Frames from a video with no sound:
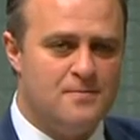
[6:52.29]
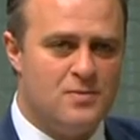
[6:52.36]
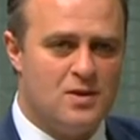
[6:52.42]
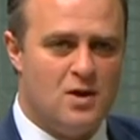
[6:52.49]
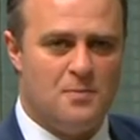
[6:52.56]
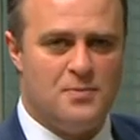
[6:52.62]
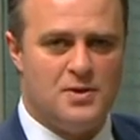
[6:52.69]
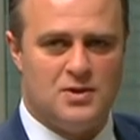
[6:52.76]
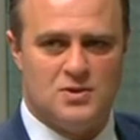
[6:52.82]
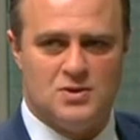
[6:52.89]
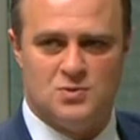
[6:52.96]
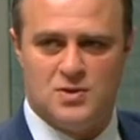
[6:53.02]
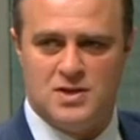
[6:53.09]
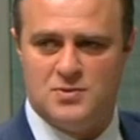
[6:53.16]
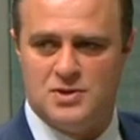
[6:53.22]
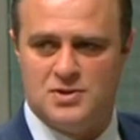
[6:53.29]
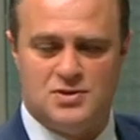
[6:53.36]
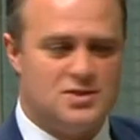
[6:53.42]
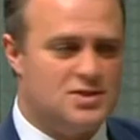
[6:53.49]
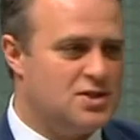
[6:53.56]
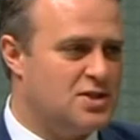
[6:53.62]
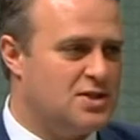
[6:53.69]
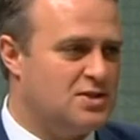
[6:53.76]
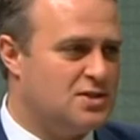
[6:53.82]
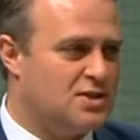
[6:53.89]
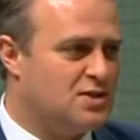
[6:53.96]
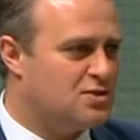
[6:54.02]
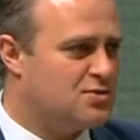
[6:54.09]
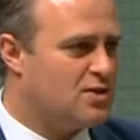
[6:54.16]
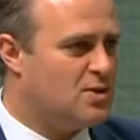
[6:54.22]
not because we wish to
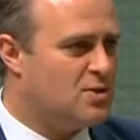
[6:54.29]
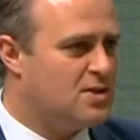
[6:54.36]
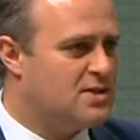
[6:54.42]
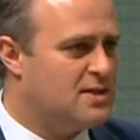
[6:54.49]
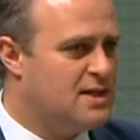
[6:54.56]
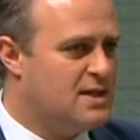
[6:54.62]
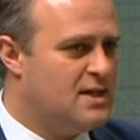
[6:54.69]
control it,